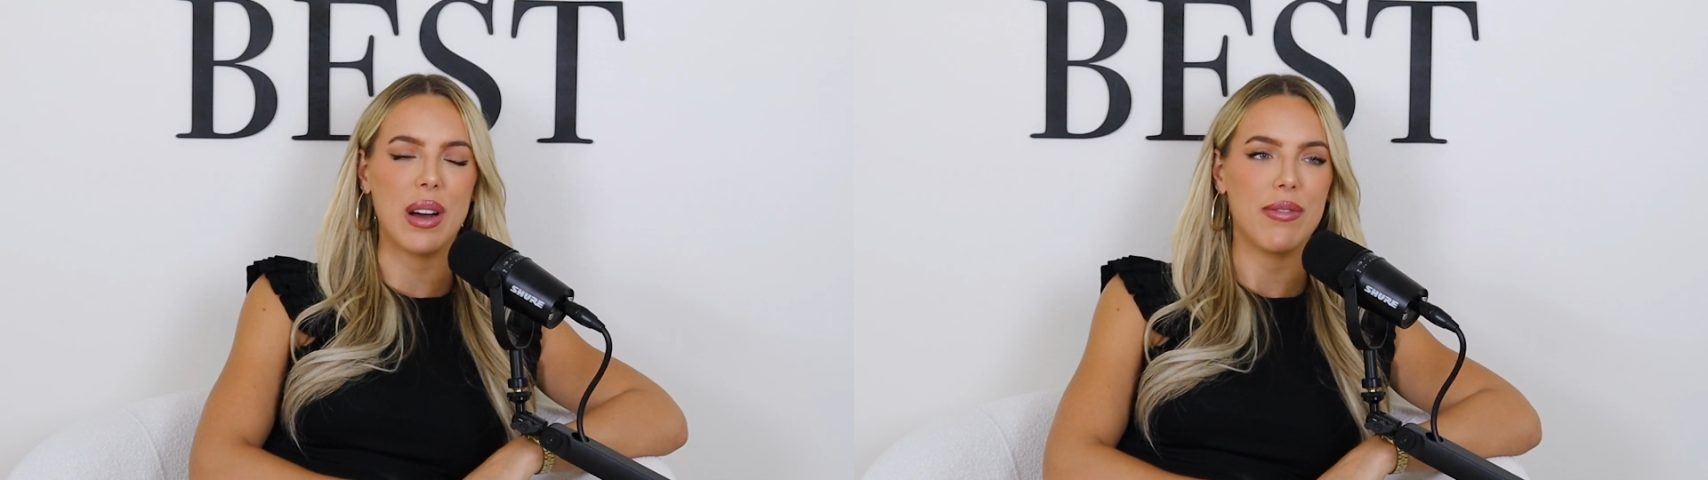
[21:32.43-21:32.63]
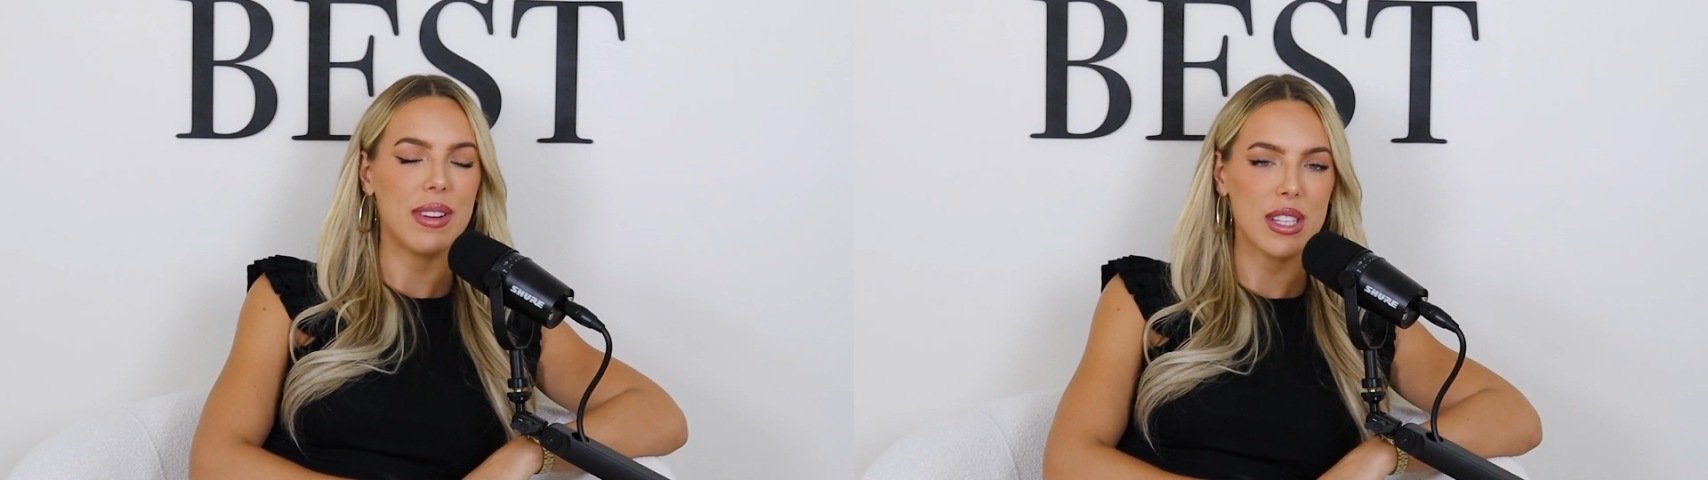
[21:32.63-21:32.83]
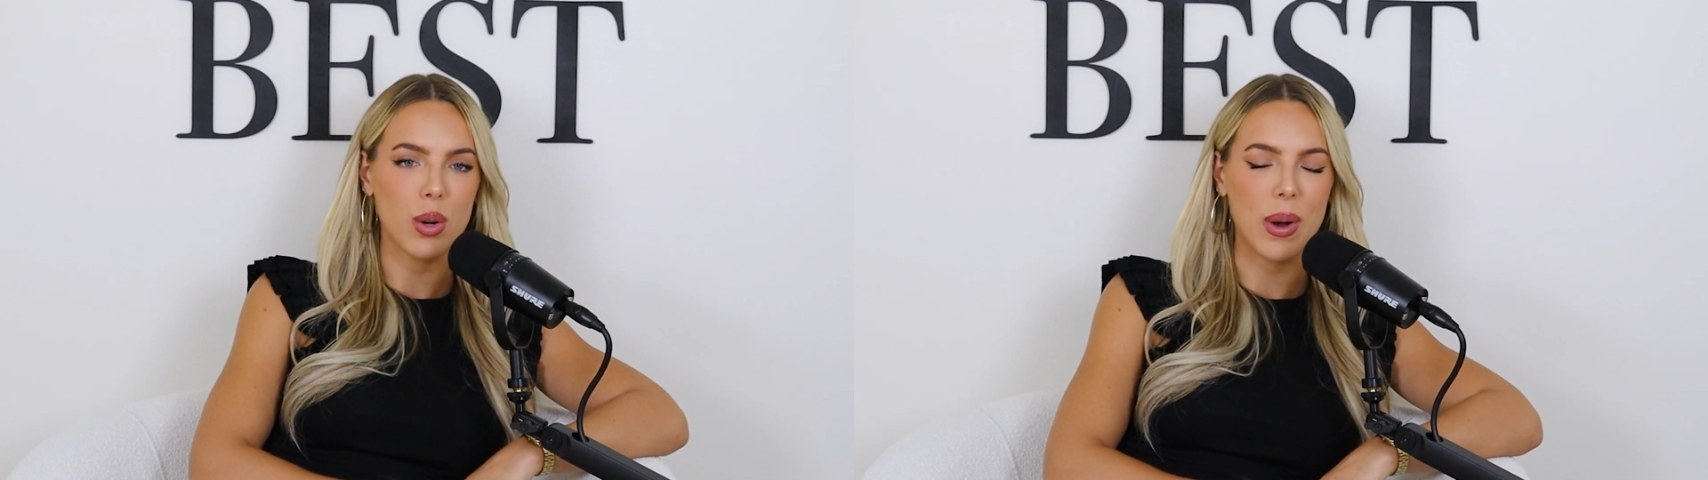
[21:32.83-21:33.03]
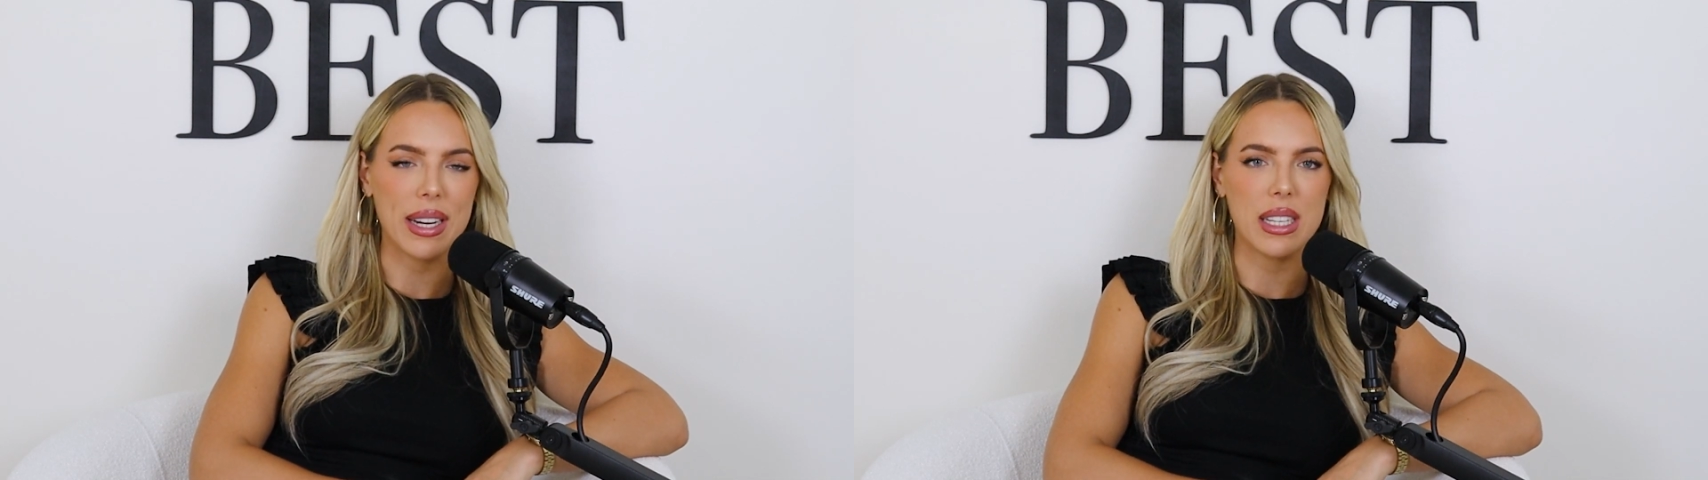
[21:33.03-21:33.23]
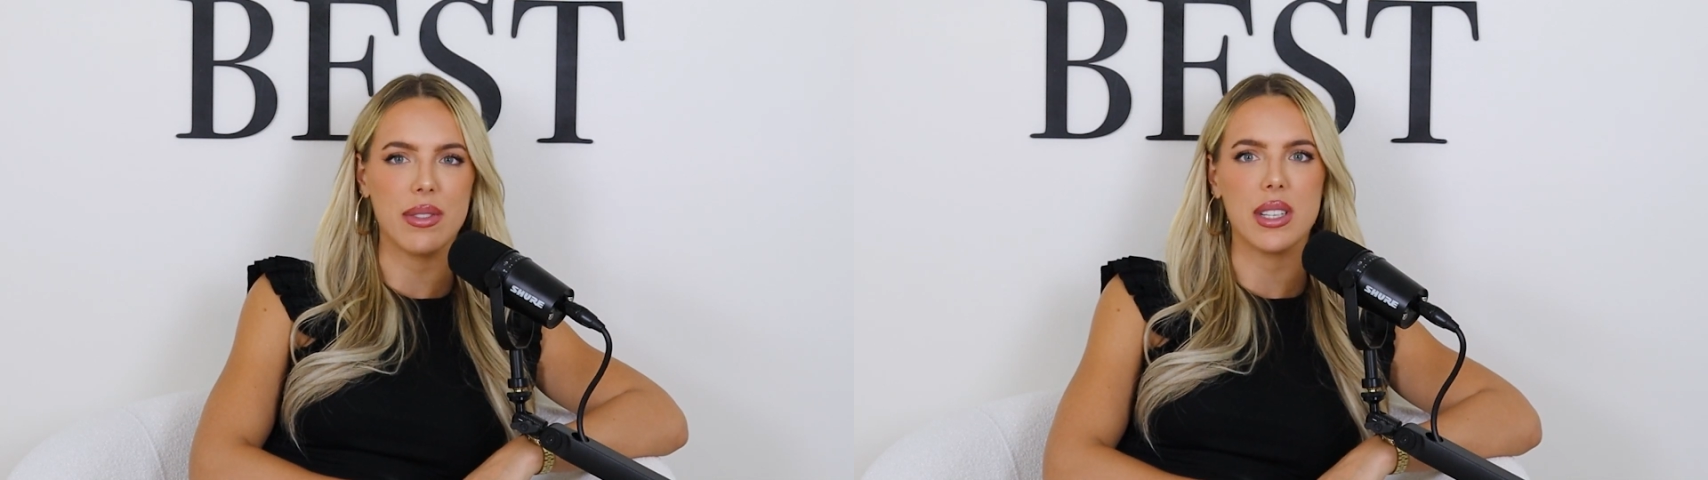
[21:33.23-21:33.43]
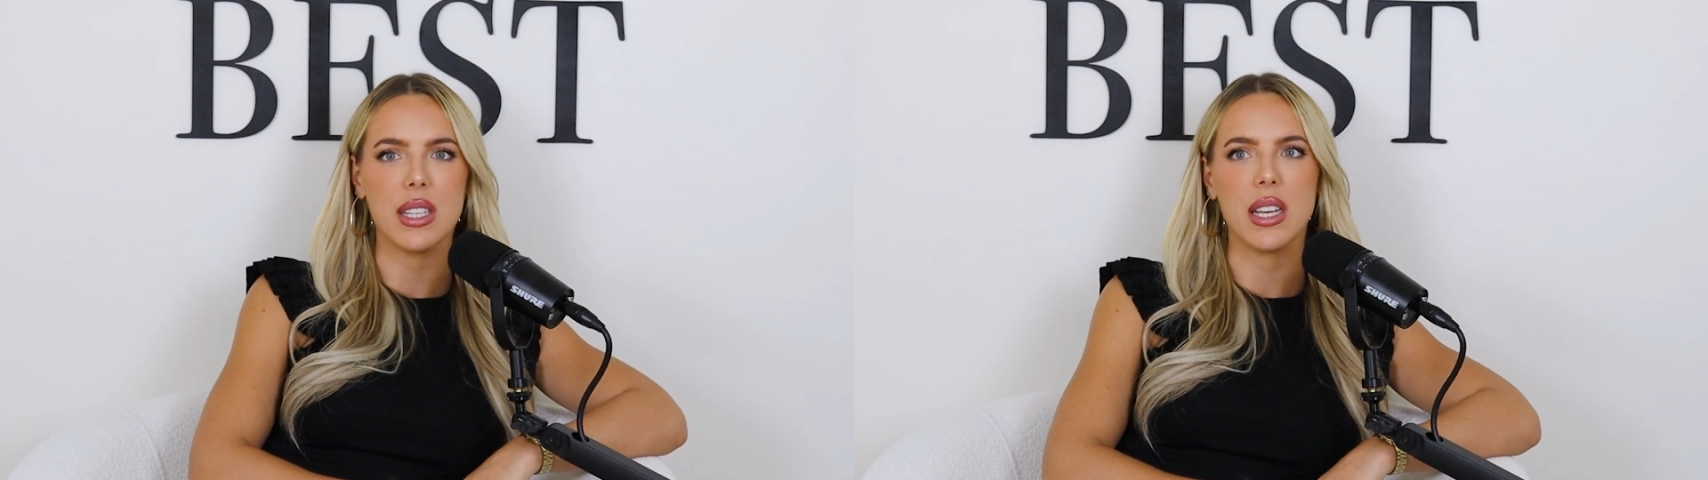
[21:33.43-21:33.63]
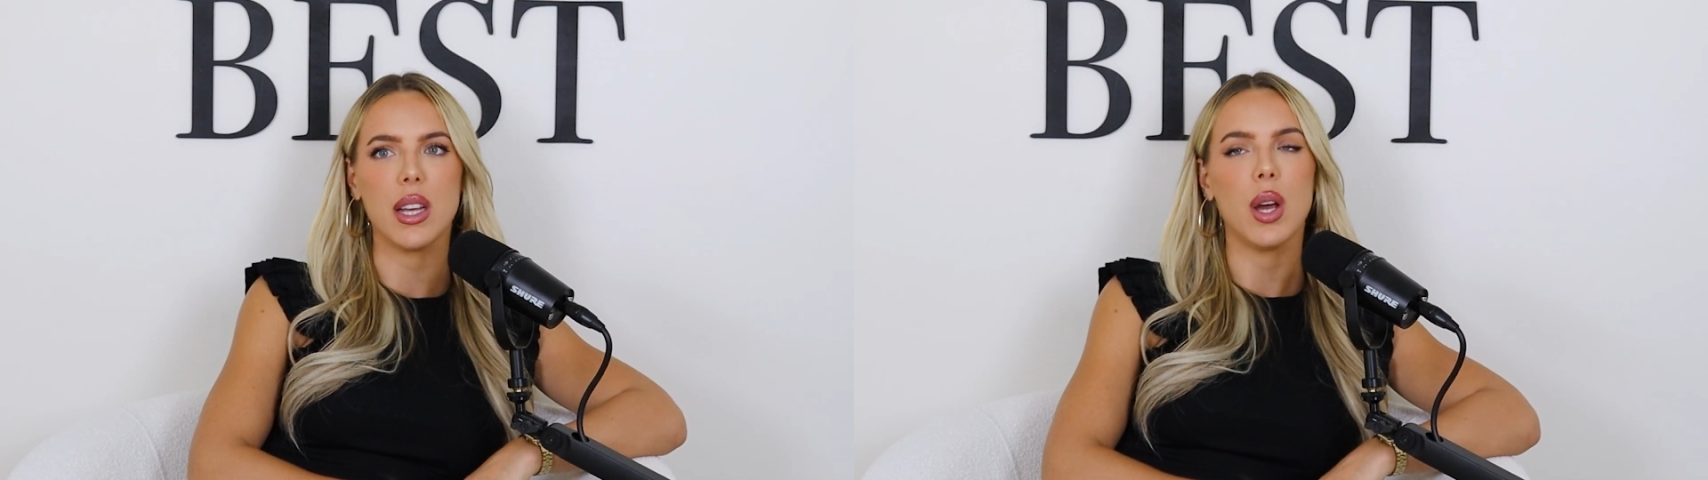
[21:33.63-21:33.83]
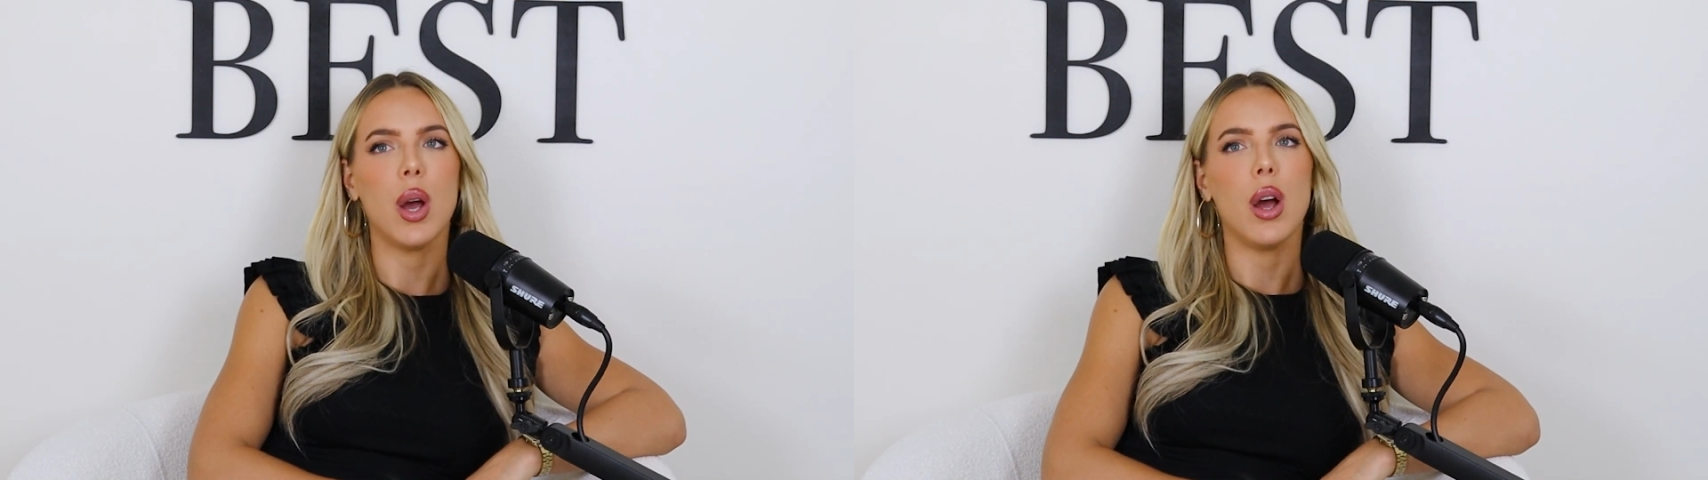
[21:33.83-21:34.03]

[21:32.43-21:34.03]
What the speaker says: a physical activity,